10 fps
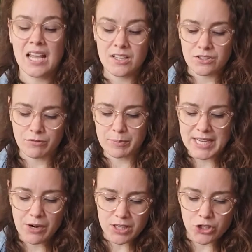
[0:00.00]
So from
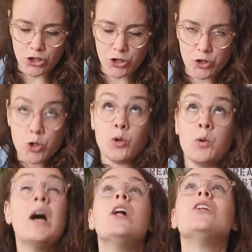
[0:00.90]
Down in the Dirt
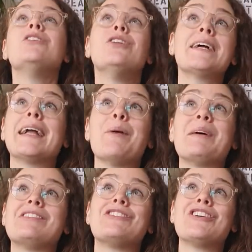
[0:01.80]
to Looking Up
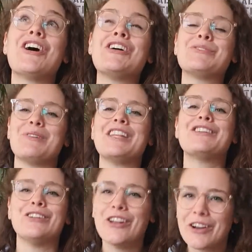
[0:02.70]
at the Stars
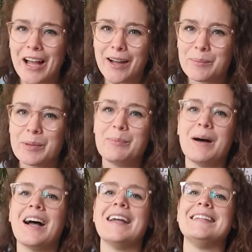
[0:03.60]
with Look Up
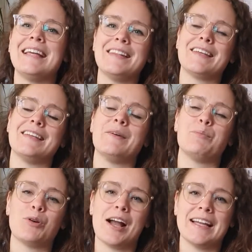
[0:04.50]
by Nathan
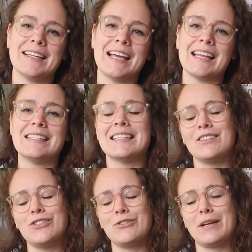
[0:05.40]
Bryan, and it's
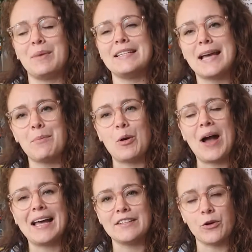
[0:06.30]
illustrated by Dapo
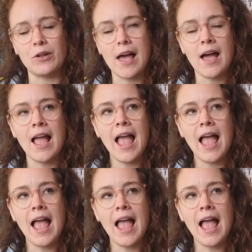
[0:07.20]
Adiola.